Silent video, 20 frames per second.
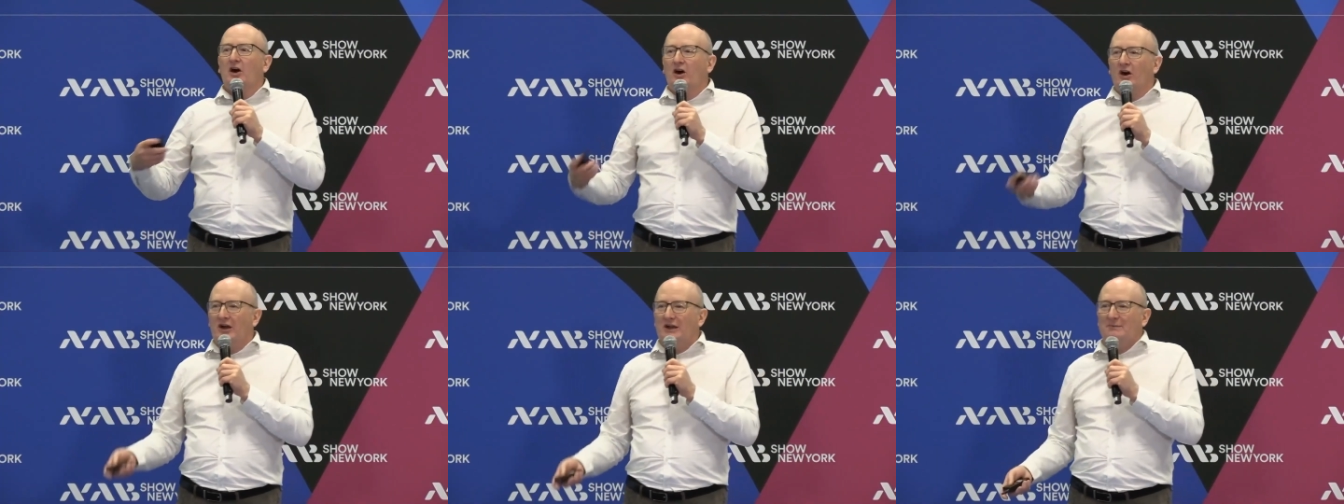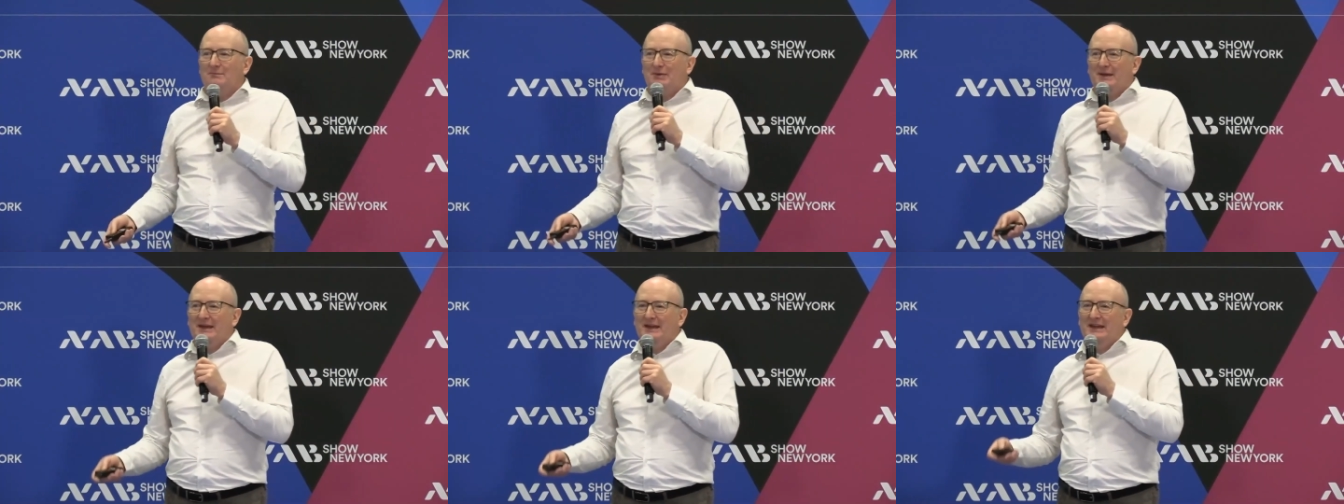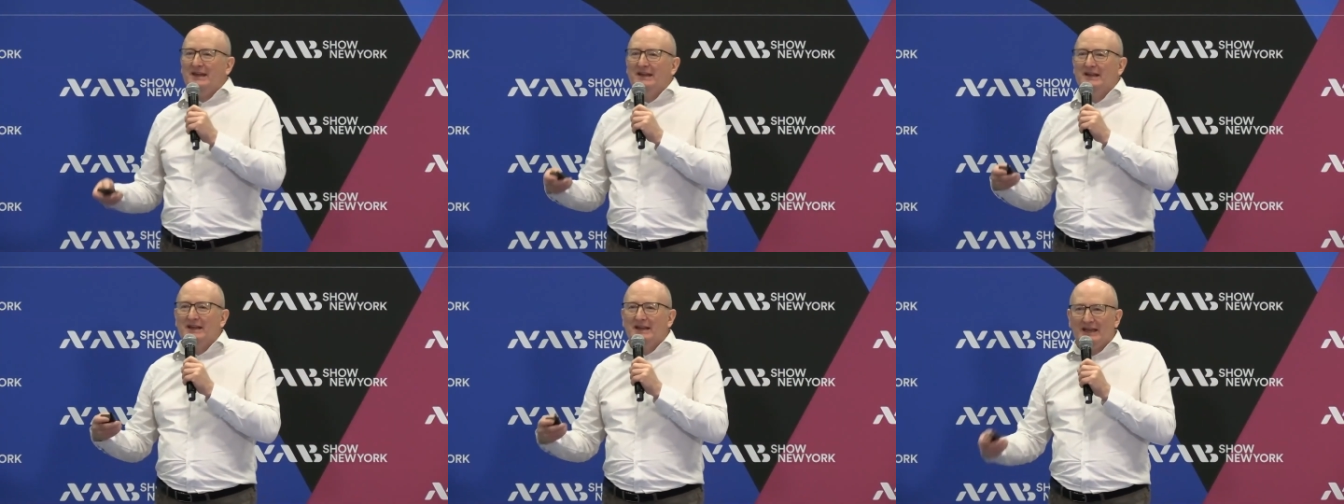
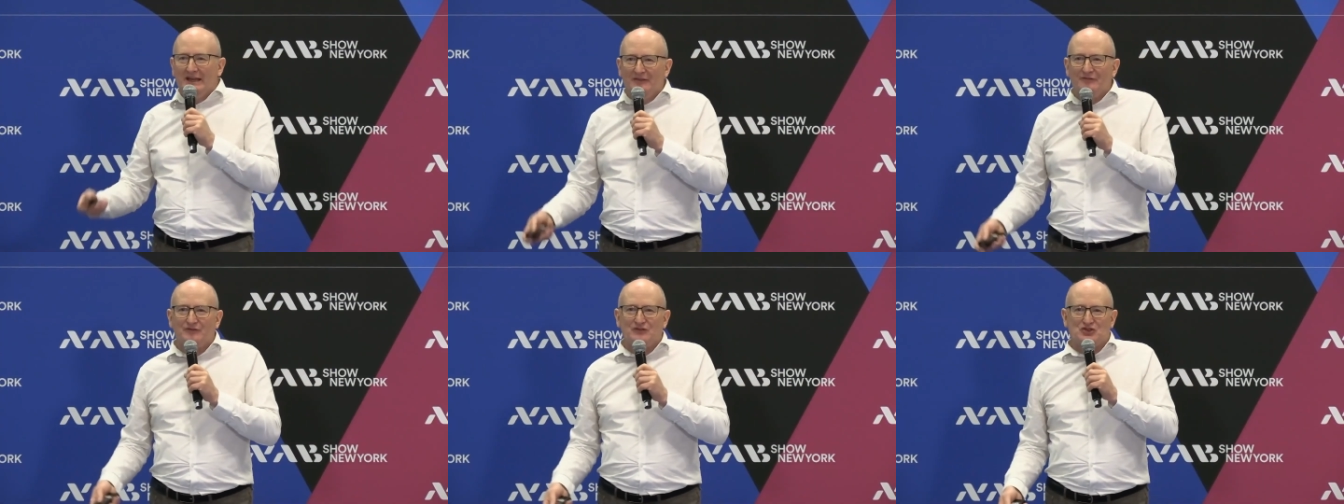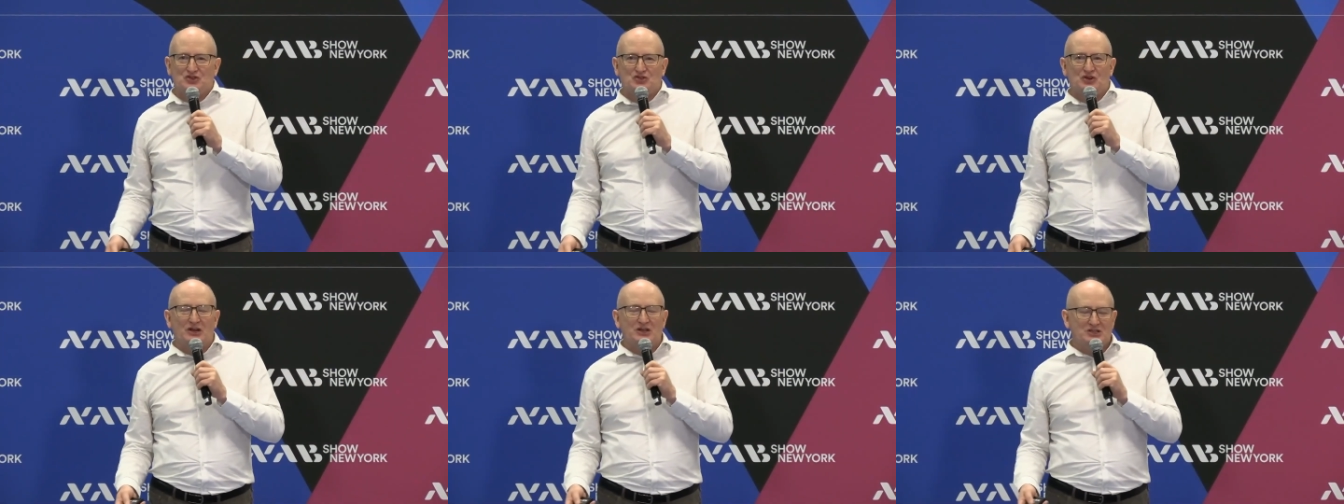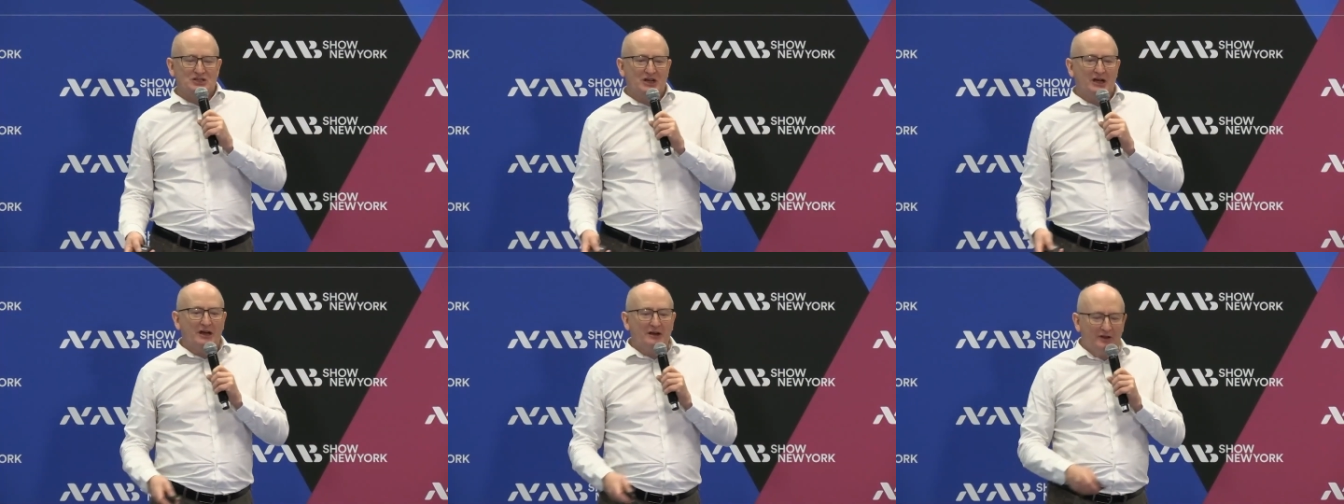IP
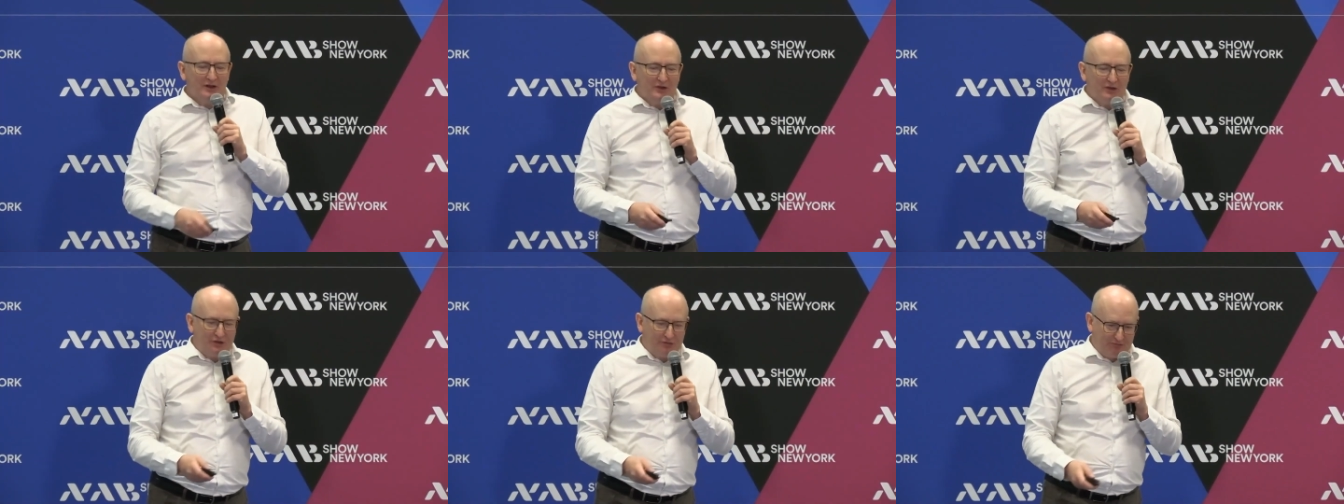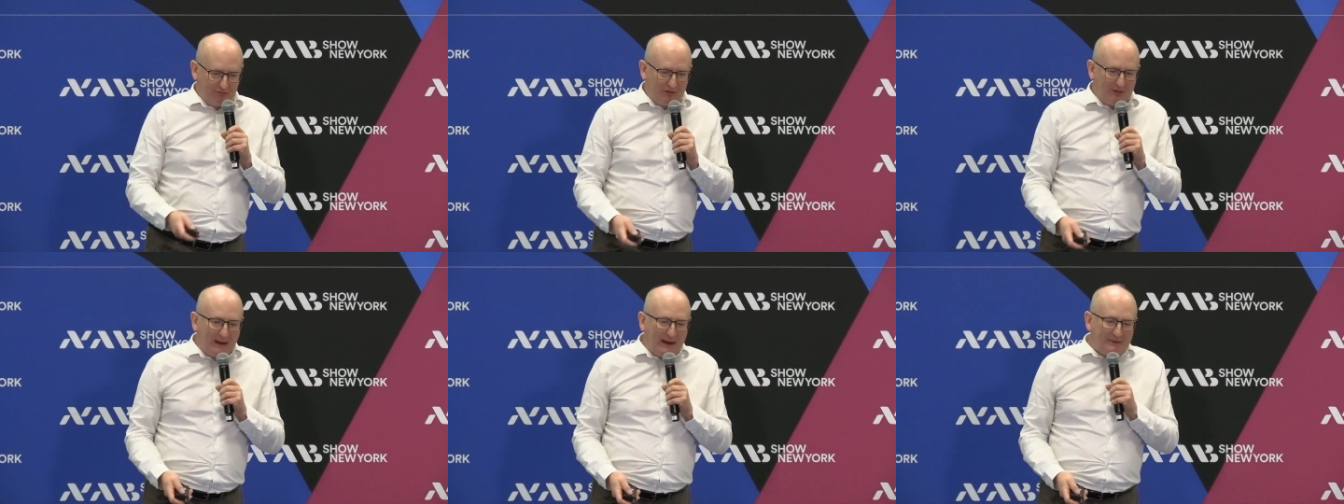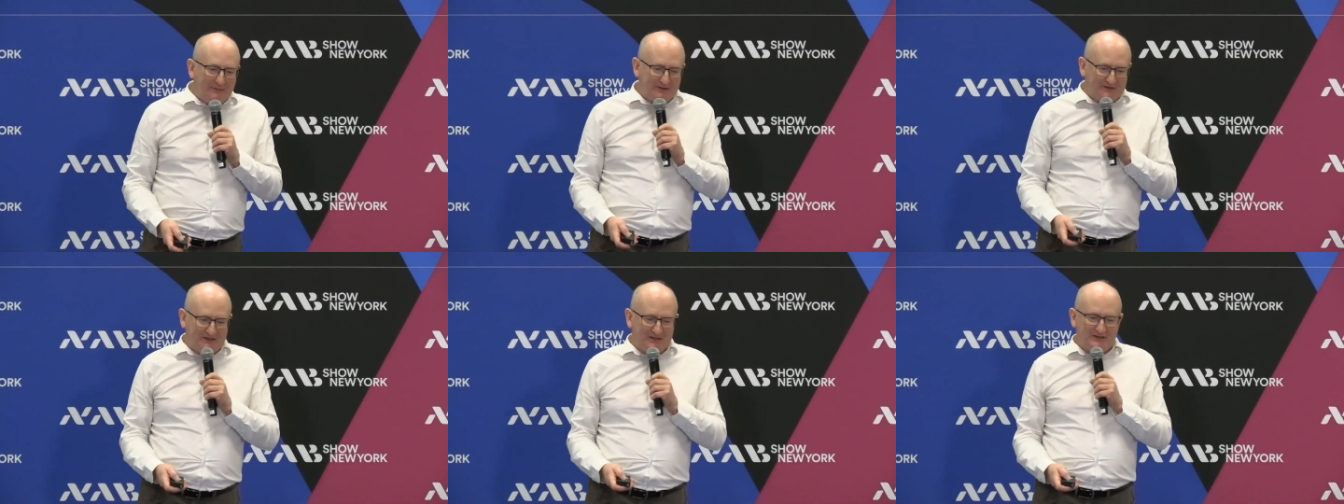infrastructure
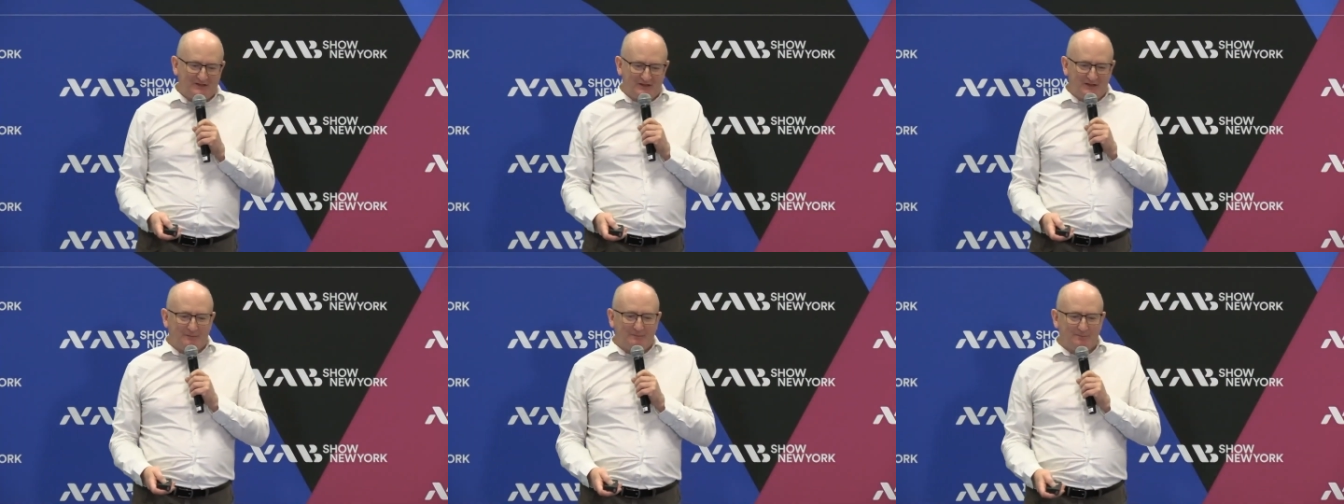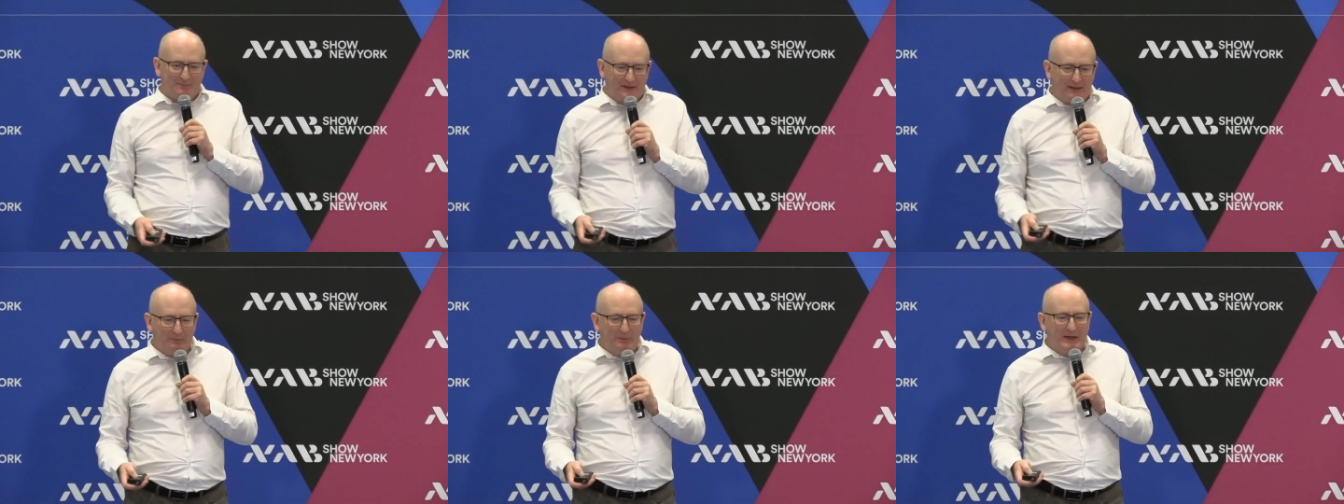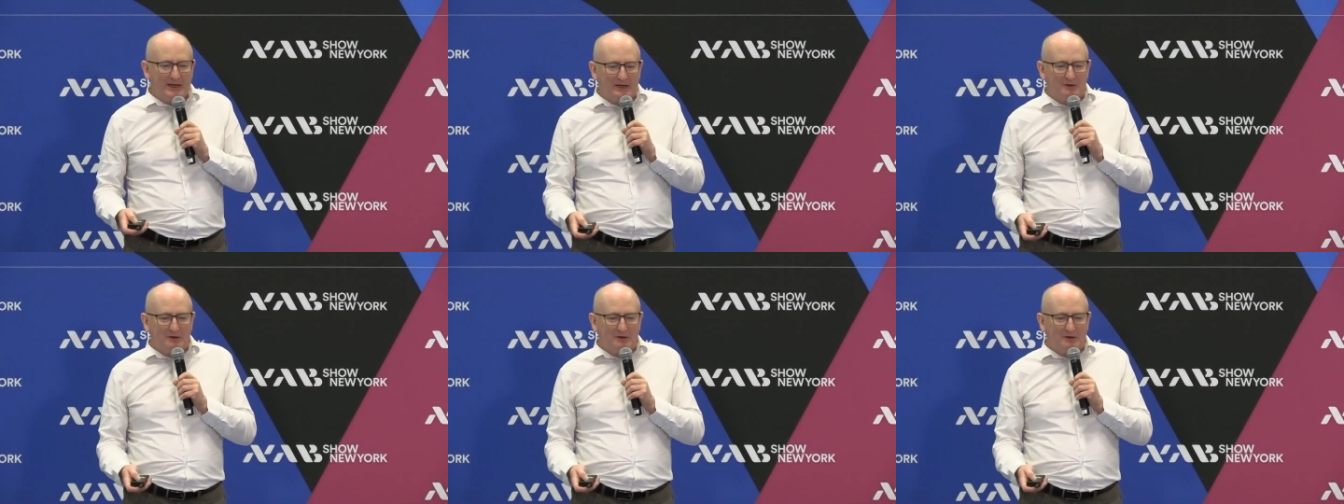throughout the system. And we're